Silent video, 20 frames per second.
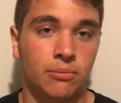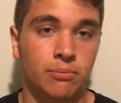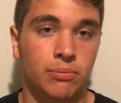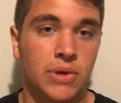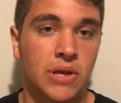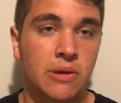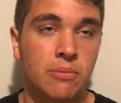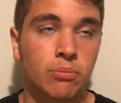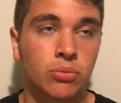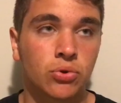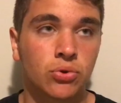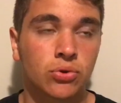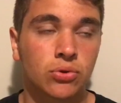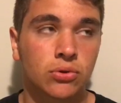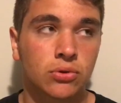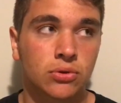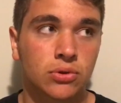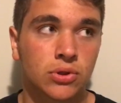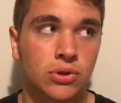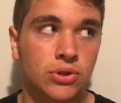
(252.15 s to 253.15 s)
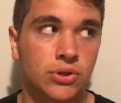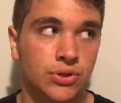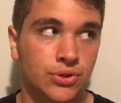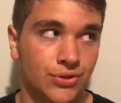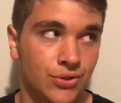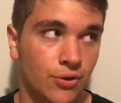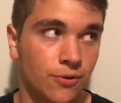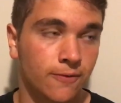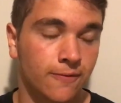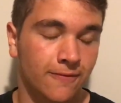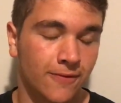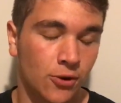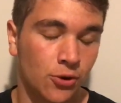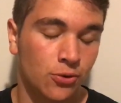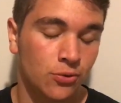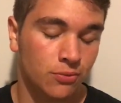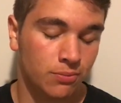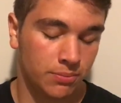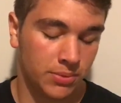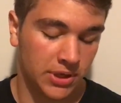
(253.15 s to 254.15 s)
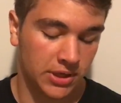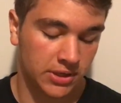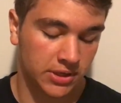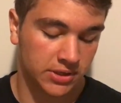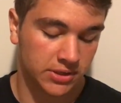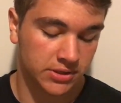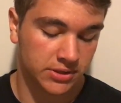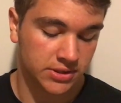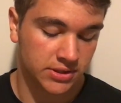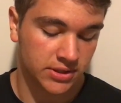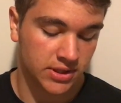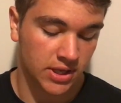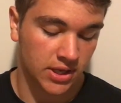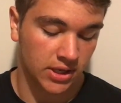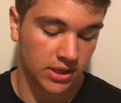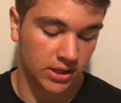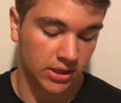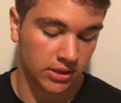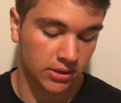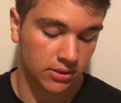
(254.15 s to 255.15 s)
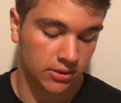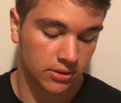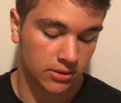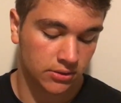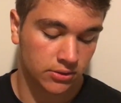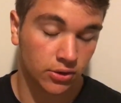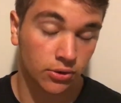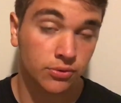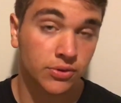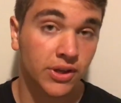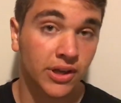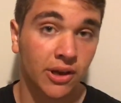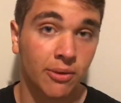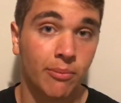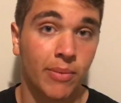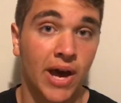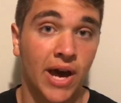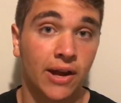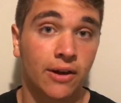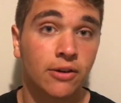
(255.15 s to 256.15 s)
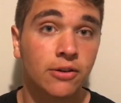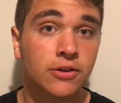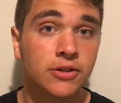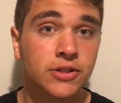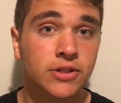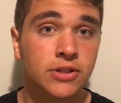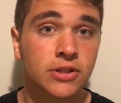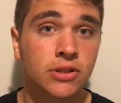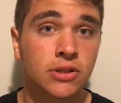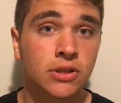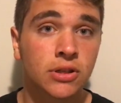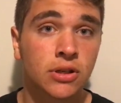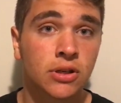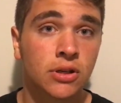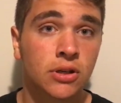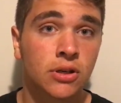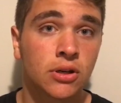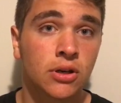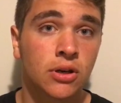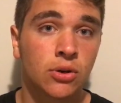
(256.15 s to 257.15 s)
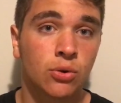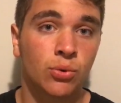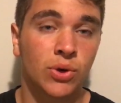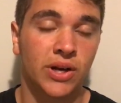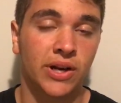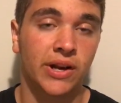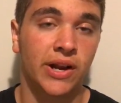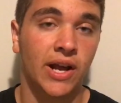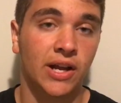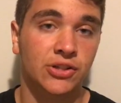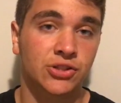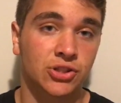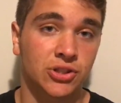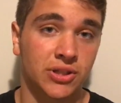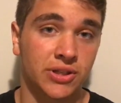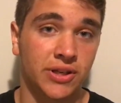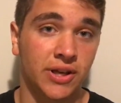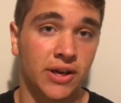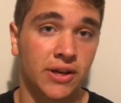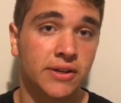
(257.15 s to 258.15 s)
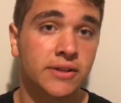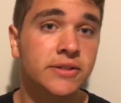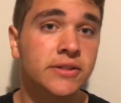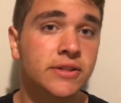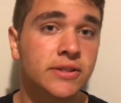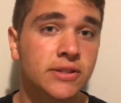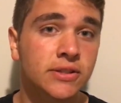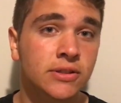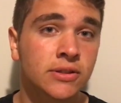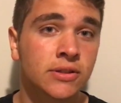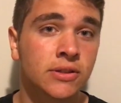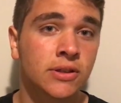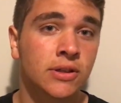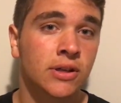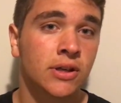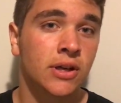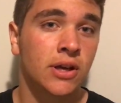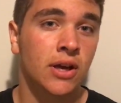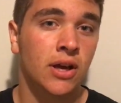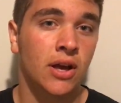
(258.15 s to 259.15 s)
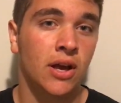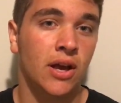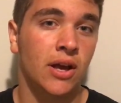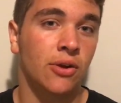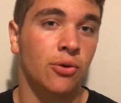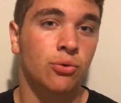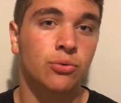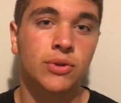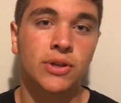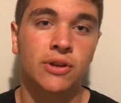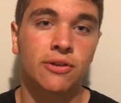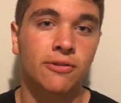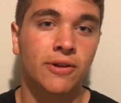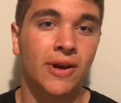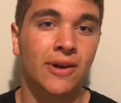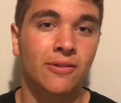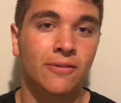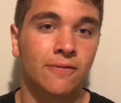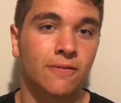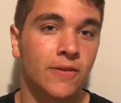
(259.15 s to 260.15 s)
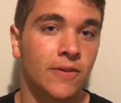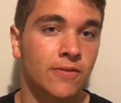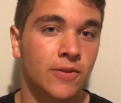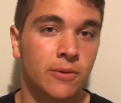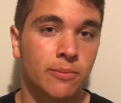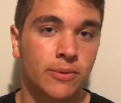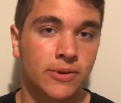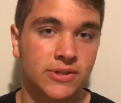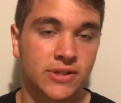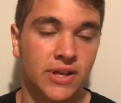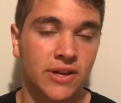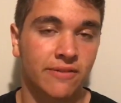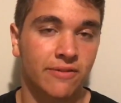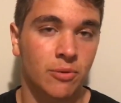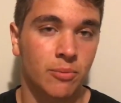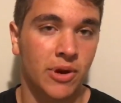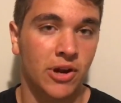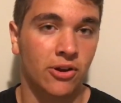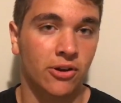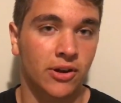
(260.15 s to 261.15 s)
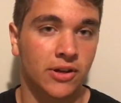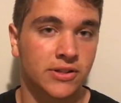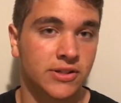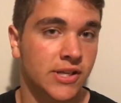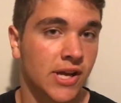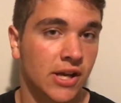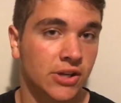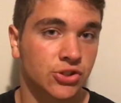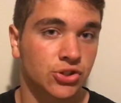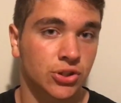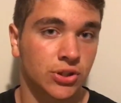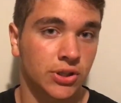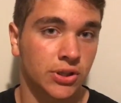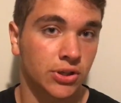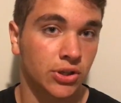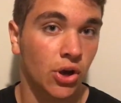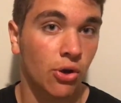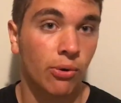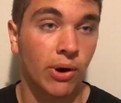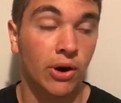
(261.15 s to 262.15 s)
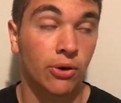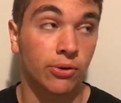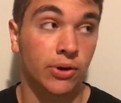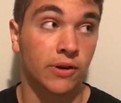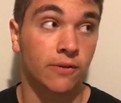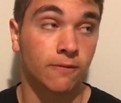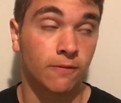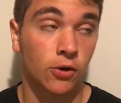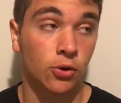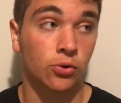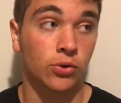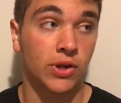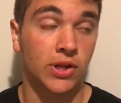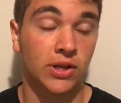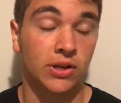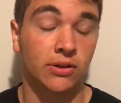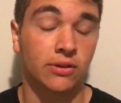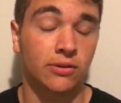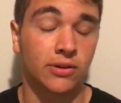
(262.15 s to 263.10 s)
People don't vote because they don't think it matters, when it actually does, and only around 50% of Americans actually go out and vote in